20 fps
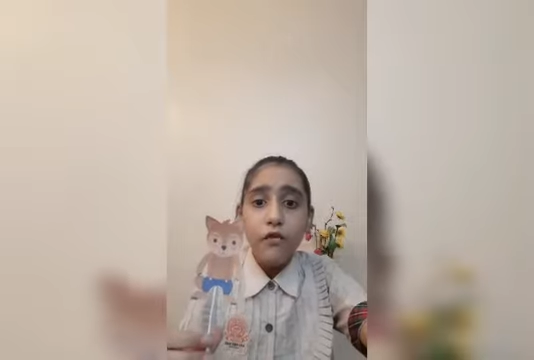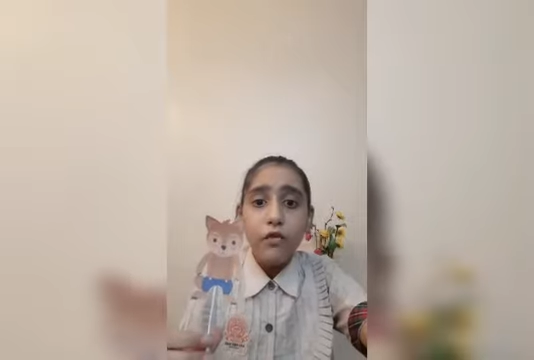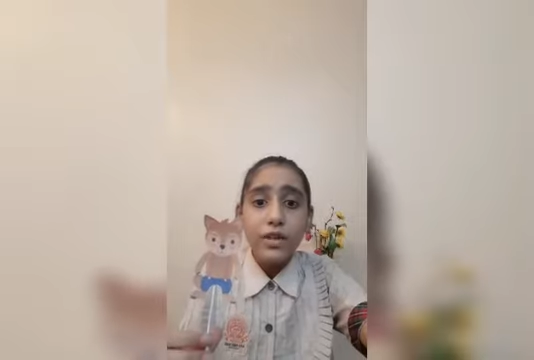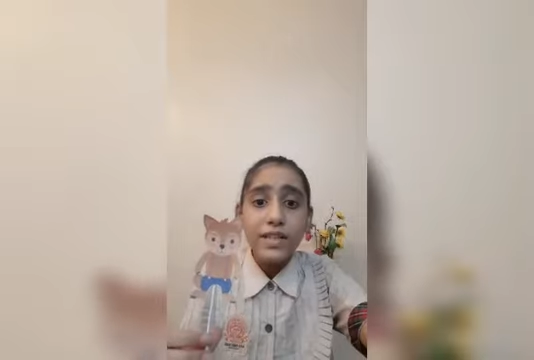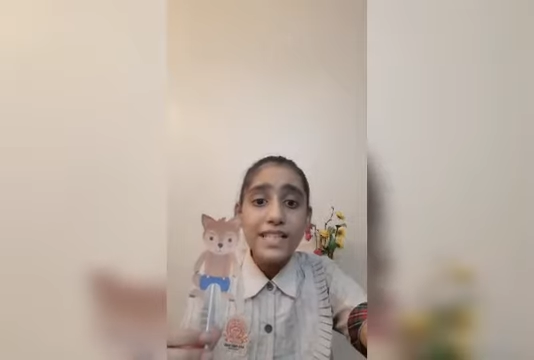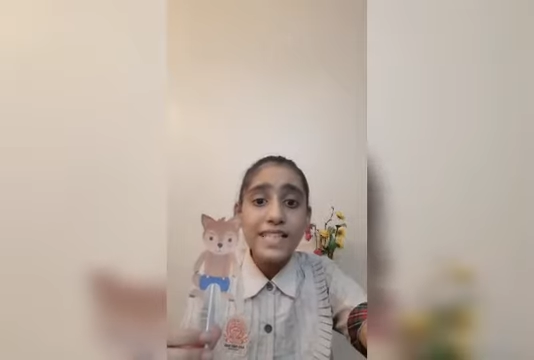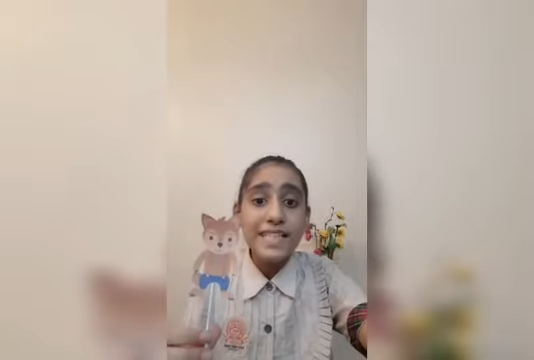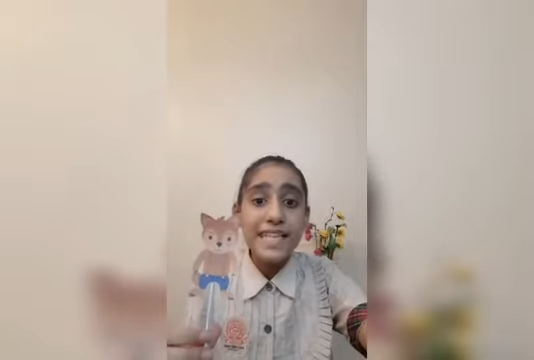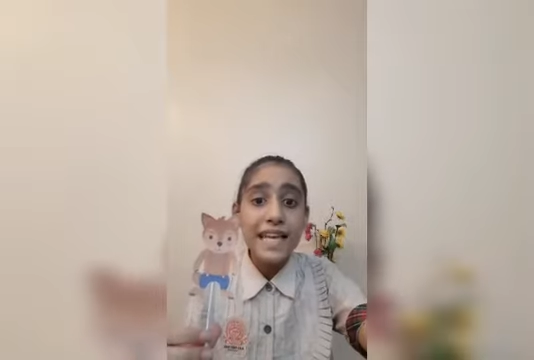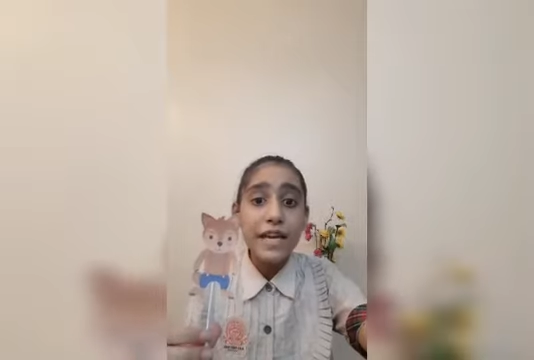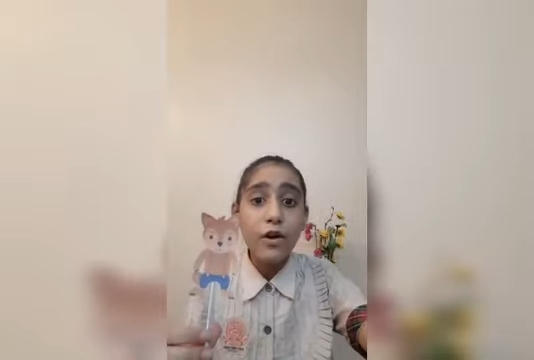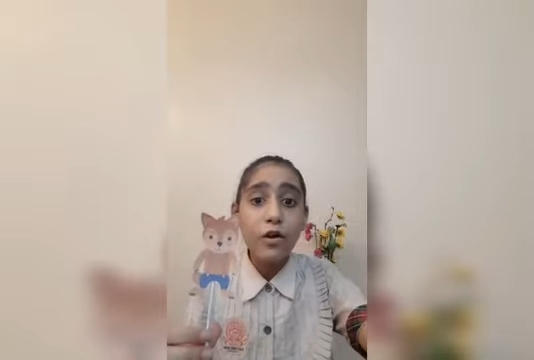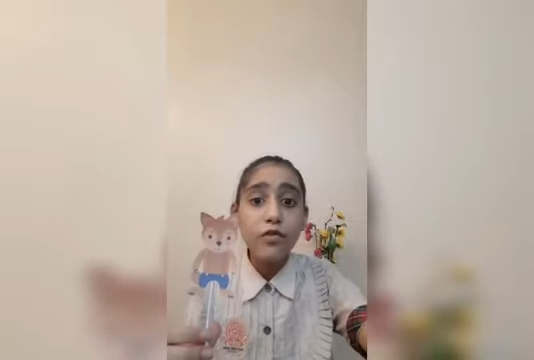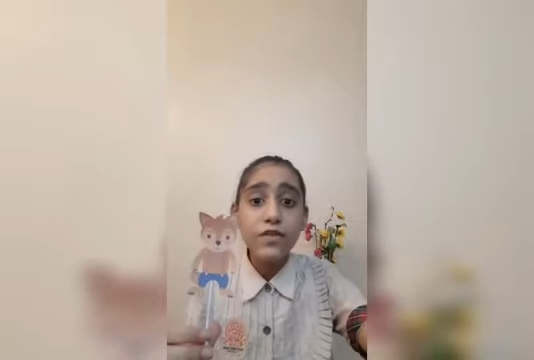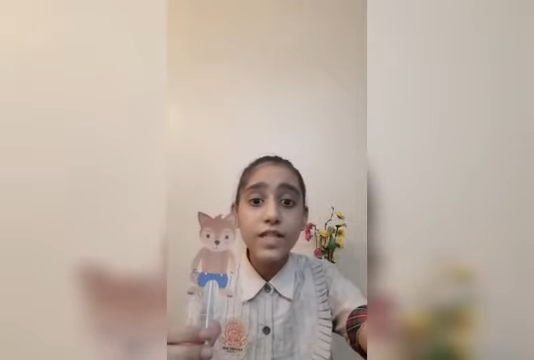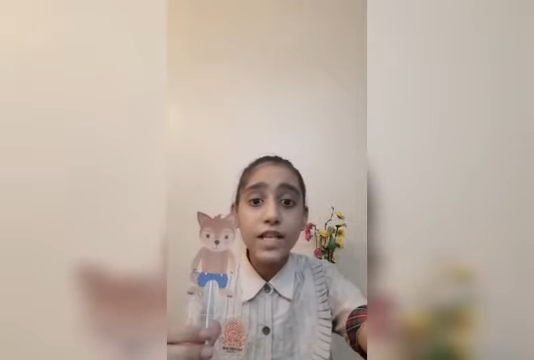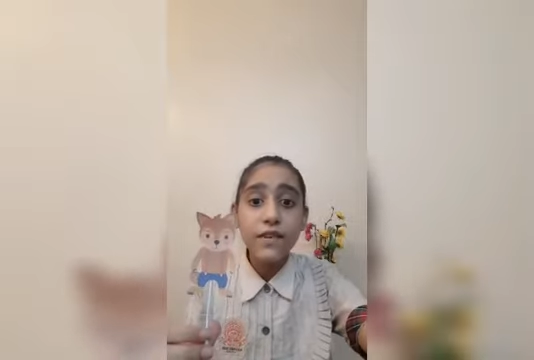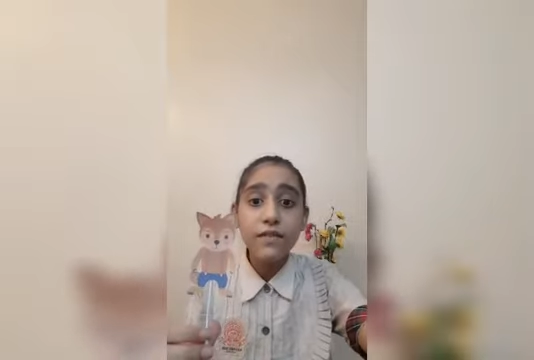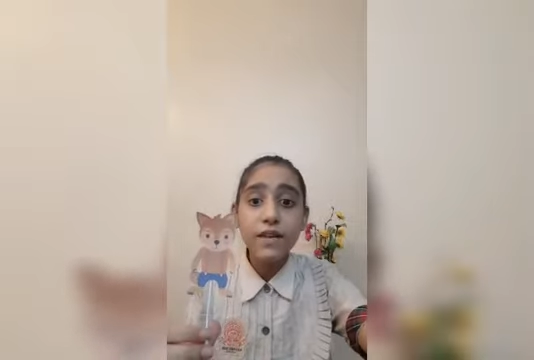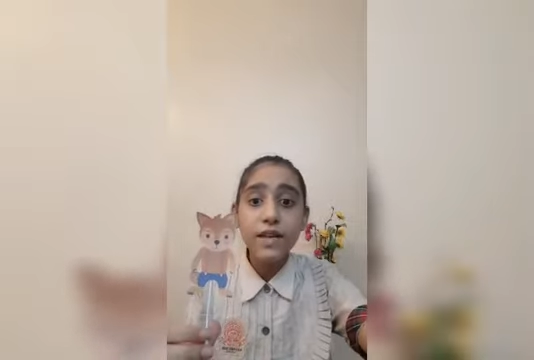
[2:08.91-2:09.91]
for the sake
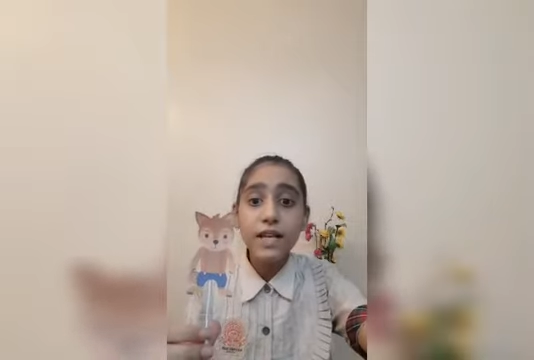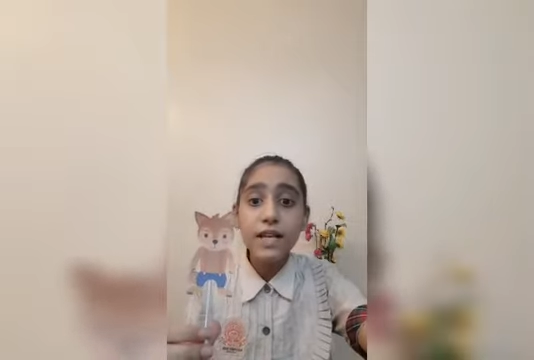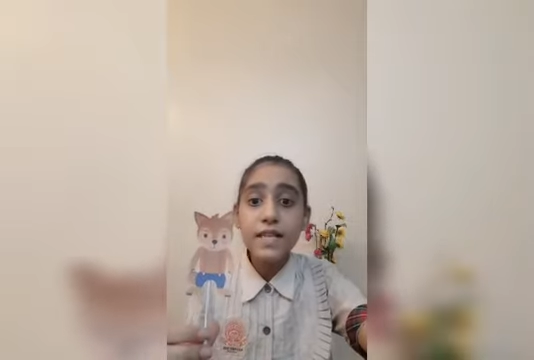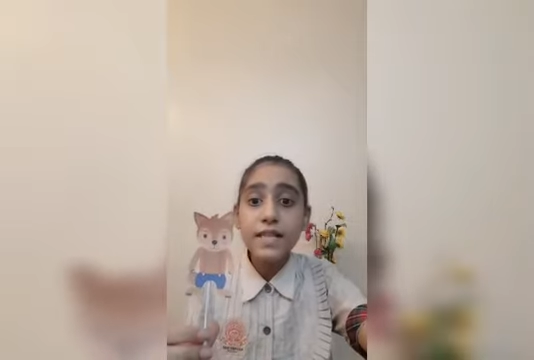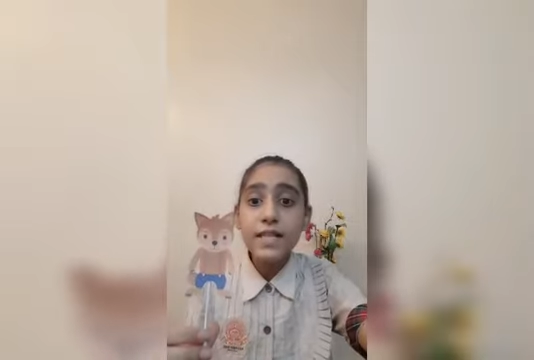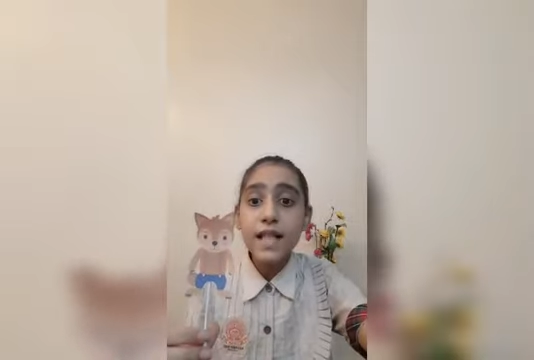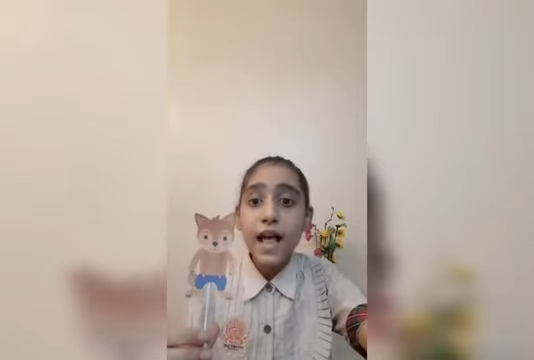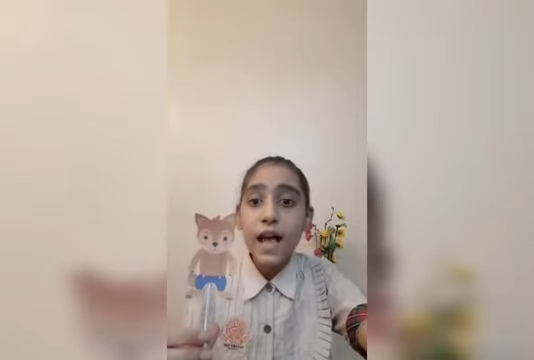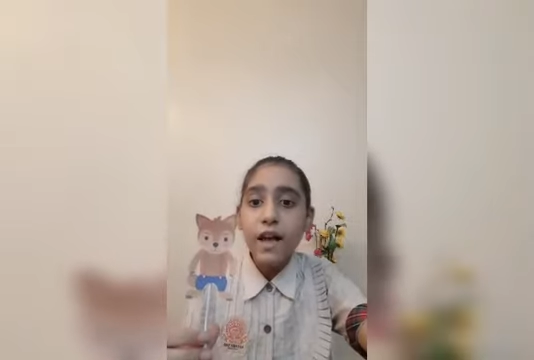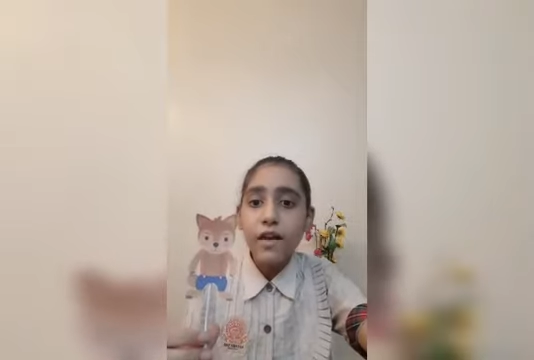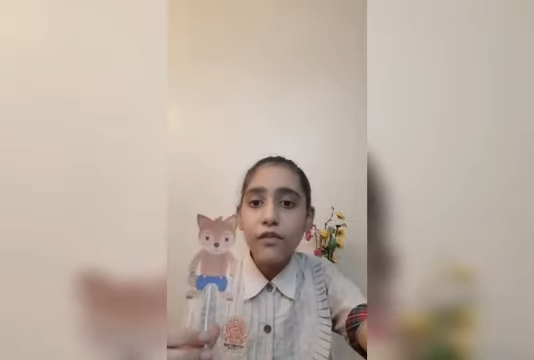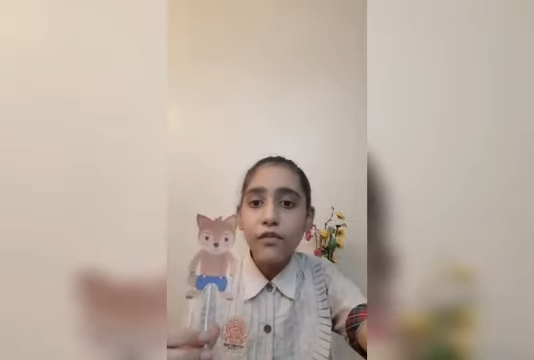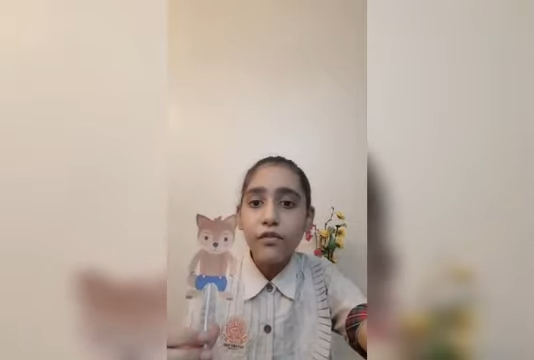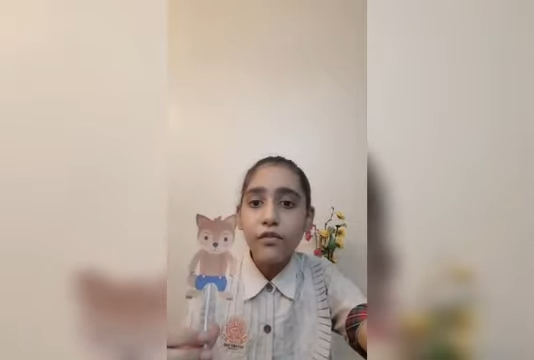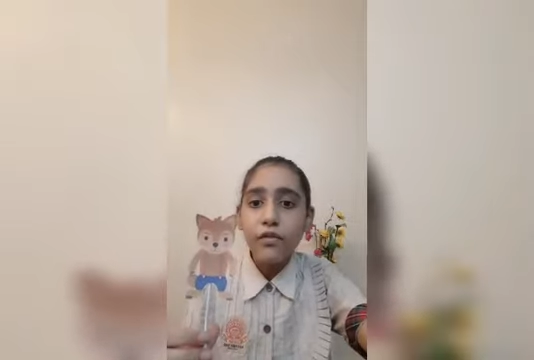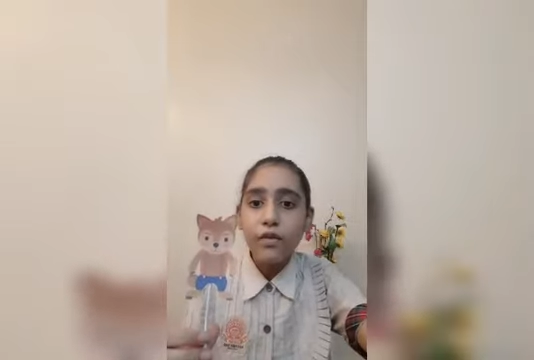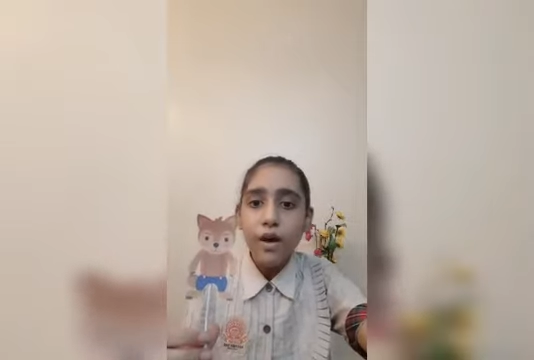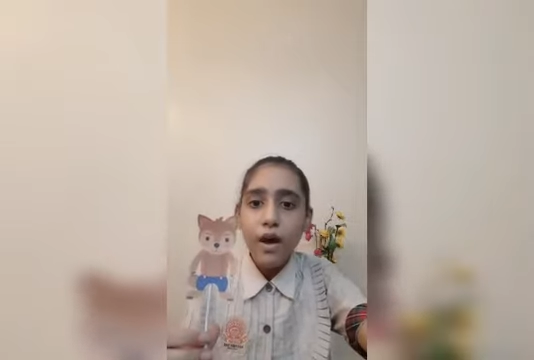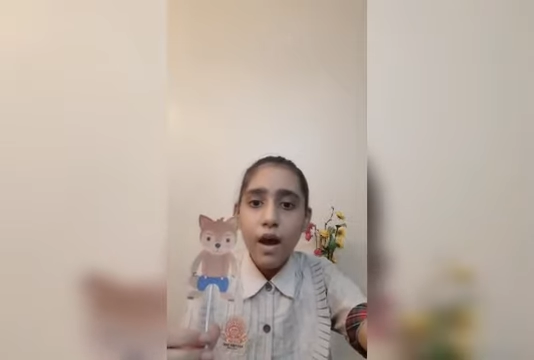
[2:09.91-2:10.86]
of saving his life.